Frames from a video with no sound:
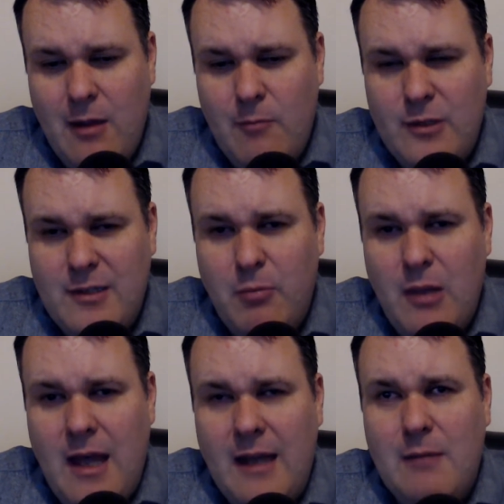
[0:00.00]
puts a
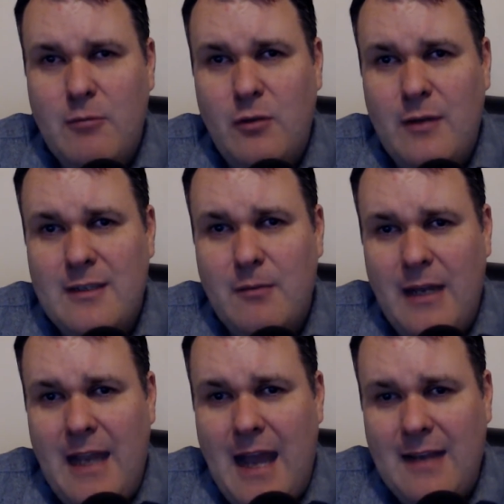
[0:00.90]
block in between
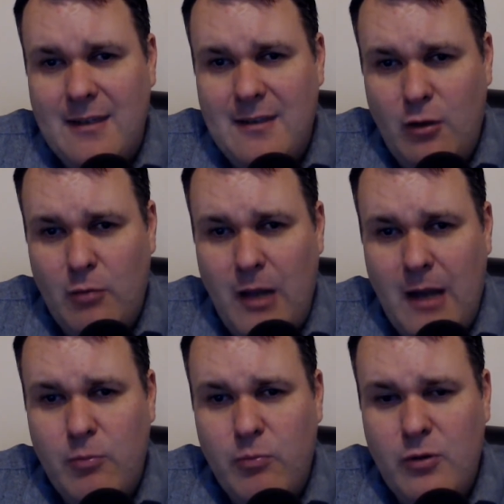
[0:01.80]
somebody accessing your
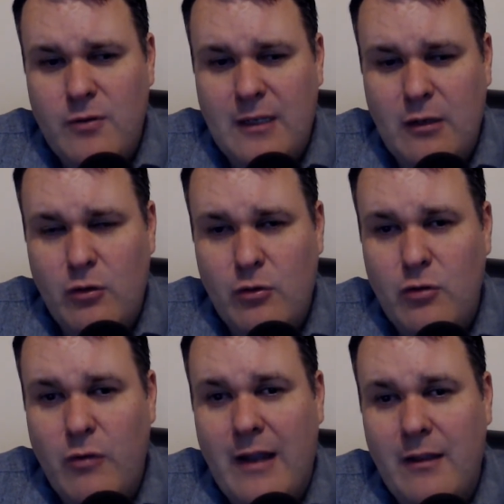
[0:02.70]
block producing node
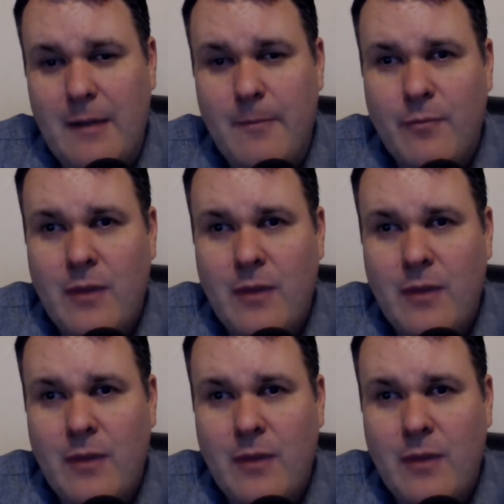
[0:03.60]
directly.